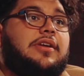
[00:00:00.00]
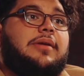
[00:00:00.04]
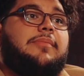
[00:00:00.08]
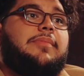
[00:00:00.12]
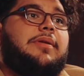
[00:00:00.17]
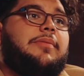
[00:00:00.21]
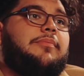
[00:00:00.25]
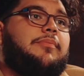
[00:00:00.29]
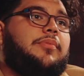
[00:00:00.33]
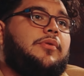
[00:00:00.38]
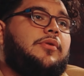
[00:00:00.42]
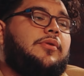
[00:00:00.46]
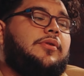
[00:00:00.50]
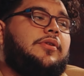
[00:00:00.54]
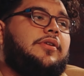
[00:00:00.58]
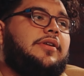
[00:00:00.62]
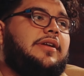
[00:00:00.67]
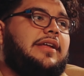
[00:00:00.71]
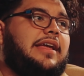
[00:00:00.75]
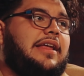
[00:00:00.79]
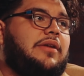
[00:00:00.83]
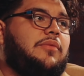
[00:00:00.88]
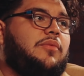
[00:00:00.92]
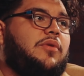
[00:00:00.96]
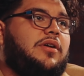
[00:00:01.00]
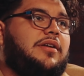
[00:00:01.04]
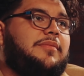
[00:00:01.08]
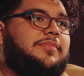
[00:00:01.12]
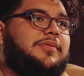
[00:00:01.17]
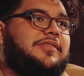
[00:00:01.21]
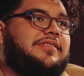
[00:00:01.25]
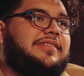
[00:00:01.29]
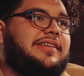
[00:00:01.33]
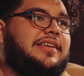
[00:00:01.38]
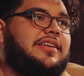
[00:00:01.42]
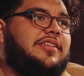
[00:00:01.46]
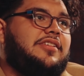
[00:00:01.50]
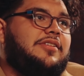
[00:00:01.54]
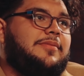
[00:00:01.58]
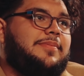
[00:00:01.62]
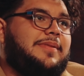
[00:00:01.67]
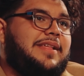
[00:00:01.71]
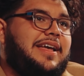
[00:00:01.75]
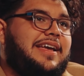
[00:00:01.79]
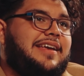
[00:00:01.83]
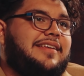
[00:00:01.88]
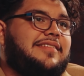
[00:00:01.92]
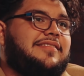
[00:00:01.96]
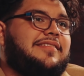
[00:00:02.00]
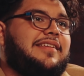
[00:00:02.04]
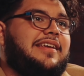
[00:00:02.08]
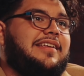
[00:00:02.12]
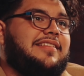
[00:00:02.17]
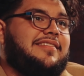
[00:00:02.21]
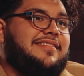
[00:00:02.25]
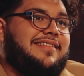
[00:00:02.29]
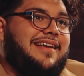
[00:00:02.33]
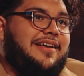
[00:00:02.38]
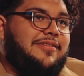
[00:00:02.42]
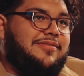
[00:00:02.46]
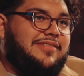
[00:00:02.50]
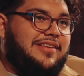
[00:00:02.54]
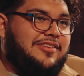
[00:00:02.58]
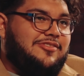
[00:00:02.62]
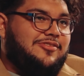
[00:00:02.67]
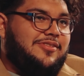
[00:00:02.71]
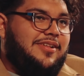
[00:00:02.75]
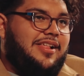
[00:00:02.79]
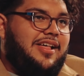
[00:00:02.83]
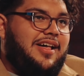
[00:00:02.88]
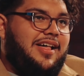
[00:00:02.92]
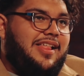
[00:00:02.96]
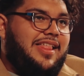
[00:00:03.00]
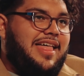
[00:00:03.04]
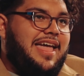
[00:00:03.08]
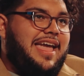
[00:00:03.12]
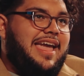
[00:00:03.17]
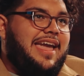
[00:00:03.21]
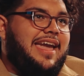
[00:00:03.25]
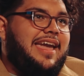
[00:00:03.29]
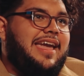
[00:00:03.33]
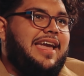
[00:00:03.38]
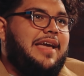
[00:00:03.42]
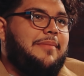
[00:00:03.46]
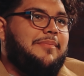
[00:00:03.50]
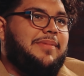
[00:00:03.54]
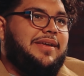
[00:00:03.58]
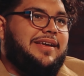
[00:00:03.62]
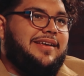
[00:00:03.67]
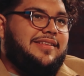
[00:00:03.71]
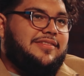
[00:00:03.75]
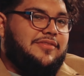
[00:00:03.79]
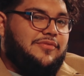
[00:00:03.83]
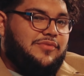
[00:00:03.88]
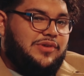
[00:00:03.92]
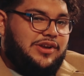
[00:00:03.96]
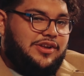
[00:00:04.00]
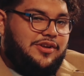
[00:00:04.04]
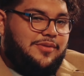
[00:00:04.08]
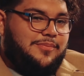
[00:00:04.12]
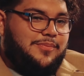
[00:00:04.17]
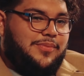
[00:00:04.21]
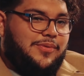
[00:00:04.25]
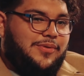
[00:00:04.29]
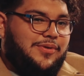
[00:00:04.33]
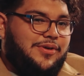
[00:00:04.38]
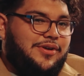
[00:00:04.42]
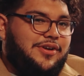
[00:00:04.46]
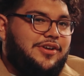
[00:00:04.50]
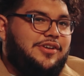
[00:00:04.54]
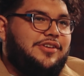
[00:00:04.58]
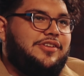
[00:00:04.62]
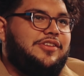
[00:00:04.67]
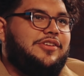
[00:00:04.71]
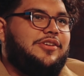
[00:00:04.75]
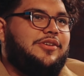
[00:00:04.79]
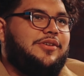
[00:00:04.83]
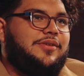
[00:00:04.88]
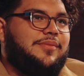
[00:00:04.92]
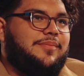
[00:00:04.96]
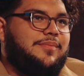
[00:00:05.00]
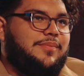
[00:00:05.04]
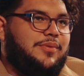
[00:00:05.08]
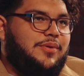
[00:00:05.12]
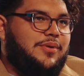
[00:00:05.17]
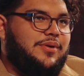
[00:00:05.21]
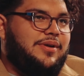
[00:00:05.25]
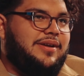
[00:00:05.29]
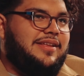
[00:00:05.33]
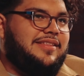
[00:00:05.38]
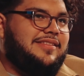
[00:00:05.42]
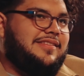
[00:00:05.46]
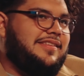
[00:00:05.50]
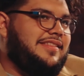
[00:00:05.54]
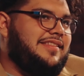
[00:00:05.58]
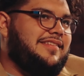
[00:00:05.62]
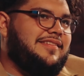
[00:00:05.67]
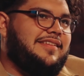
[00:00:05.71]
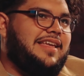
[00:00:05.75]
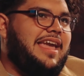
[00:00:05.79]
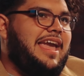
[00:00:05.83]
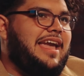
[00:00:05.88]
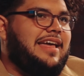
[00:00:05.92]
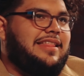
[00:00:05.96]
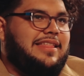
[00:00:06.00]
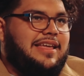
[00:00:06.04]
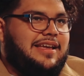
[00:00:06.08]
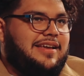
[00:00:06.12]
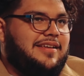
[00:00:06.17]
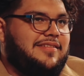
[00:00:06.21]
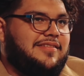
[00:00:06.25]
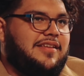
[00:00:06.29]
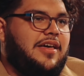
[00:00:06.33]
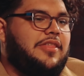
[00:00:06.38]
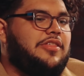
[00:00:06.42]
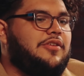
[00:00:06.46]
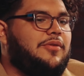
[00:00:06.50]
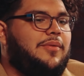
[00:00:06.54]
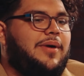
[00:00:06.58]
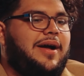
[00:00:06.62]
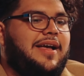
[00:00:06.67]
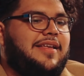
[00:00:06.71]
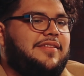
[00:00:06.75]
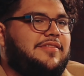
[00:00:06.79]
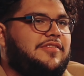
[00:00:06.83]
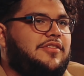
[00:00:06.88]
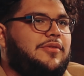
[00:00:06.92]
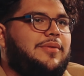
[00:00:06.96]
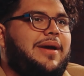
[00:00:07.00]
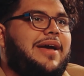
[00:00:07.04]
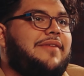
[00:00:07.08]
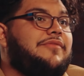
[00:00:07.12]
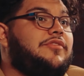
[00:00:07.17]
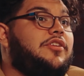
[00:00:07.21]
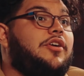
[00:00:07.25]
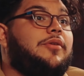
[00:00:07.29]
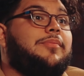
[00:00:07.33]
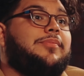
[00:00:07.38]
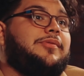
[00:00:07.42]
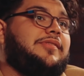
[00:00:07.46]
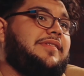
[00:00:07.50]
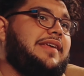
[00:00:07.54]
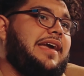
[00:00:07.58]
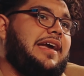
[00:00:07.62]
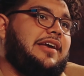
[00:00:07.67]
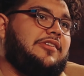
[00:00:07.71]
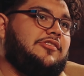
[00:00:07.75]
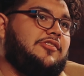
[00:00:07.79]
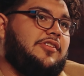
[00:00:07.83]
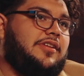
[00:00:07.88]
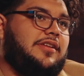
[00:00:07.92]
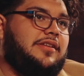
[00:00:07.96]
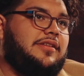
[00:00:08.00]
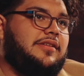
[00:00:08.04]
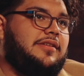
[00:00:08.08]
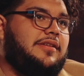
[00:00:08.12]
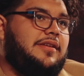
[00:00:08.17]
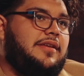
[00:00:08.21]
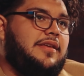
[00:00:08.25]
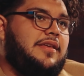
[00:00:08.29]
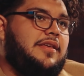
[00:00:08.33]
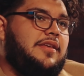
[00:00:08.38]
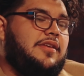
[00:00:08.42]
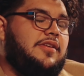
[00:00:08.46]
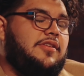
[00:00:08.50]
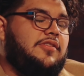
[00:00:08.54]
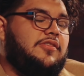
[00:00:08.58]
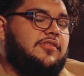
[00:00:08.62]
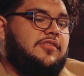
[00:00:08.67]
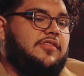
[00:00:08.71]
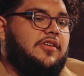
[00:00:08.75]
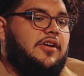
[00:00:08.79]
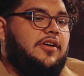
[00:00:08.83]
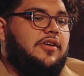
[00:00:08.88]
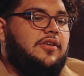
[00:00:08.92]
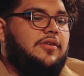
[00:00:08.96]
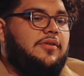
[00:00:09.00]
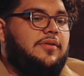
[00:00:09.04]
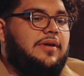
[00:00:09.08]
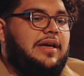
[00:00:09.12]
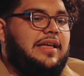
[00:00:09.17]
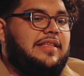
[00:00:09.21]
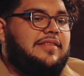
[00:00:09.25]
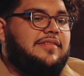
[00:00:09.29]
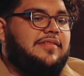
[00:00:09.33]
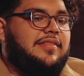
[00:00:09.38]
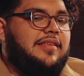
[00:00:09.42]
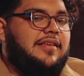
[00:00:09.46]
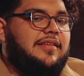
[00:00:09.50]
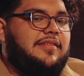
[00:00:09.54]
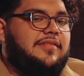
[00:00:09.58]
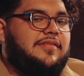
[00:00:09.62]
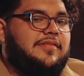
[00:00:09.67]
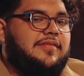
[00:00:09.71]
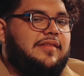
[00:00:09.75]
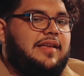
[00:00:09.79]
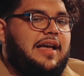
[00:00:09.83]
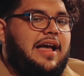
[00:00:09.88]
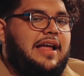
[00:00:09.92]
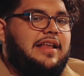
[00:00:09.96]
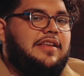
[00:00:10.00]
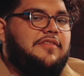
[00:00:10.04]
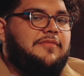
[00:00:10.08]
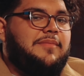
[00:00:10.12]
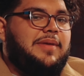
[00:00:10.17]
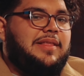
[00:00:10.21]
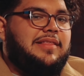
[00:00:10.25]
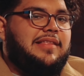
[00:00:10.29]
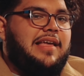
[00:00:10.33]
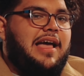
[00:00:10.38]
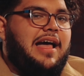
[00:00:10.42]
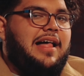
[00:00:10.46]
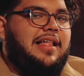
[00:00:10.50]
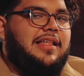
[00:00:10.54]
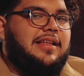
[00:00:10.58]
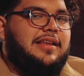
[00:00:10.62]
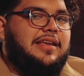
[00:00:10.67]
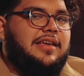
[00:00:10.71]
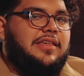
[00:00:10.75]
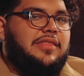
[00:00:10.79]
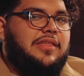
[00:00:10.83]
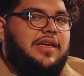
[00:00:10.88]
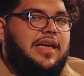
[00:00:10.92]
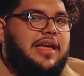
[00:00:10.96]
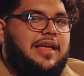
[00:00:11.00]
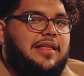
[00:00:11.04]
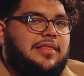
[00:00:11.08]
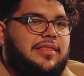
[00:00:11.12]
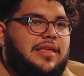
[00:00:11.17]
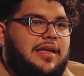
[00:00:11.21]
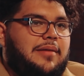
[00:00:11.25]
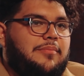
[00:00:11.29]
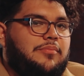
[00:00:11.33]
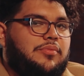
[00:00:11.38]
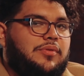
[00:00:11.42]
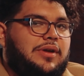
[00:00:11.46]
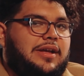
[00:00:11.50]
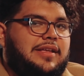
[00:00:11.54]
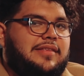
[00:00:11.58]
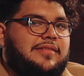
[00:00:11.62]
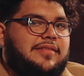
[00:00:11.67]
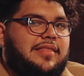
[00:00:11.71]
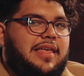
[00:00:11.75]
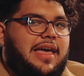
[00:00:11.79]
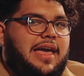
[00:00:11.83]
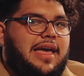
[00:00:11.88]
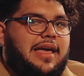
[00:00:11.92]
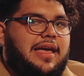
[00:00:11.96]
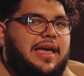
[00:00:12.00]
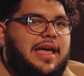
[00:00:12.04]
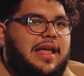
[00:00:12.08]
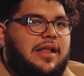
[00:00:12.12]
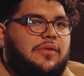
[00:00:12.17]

But you can be born in one particular place in South Central LA, and because of where you're born into this gang, like, because otherwise you have no protection. Yeah. So it's this kind of mentality that breeds that.